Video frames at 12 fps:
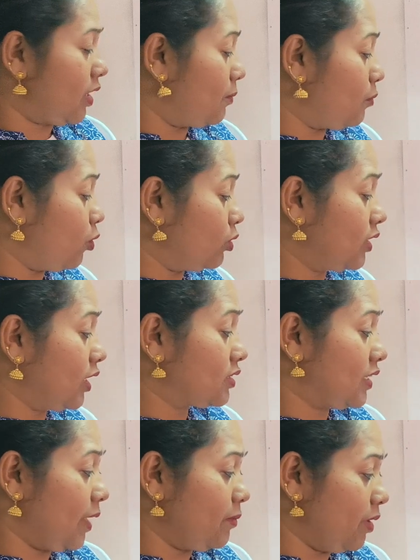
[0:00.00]
both are
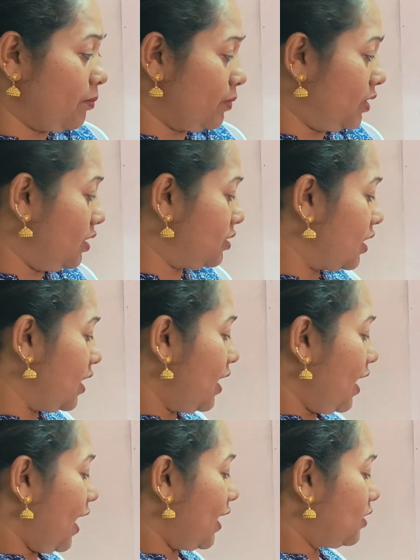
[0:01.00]
same numbers
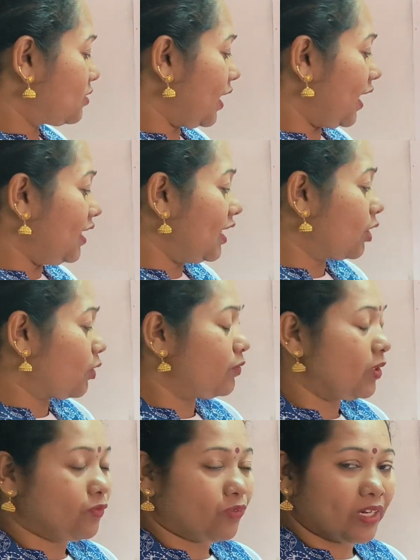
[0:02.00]
and sign are of
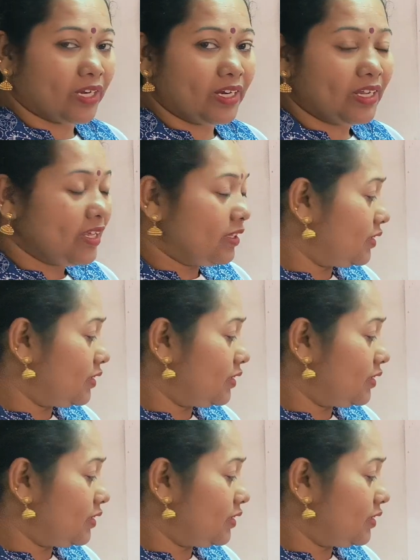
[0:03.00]
different,